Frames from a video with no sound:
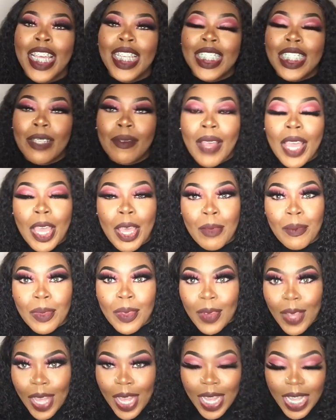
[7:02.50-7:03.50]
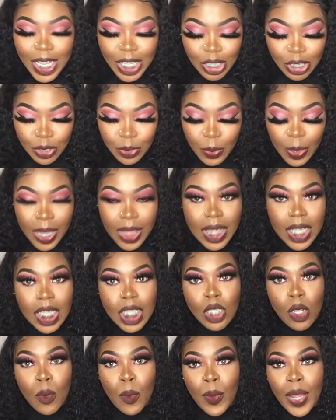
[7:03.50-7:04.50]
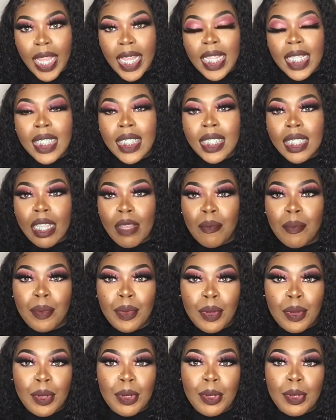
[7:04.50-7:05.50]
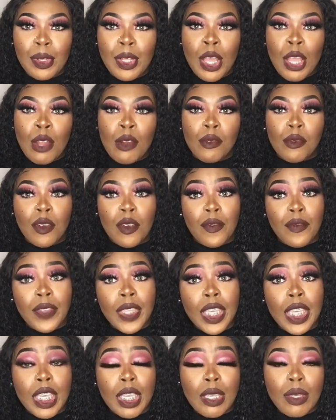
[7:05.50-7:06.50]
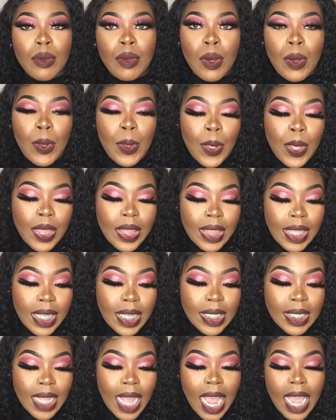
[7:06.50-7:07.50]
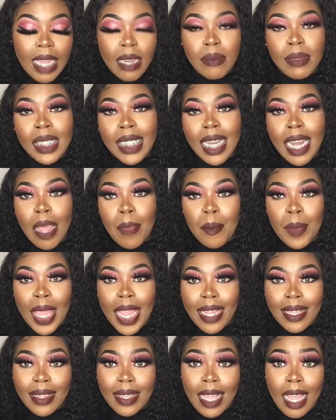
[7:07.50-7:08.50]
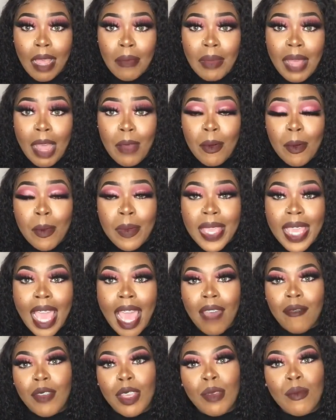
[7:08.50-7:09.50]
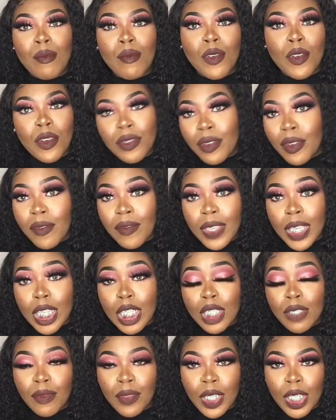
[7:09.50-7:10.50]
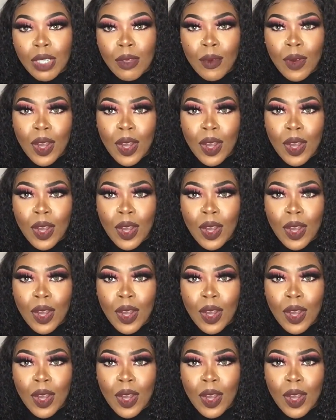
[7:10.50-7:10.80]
so I hope you all enjoyed this quick, simple review on these items that I picked up. I will be having more reviews for you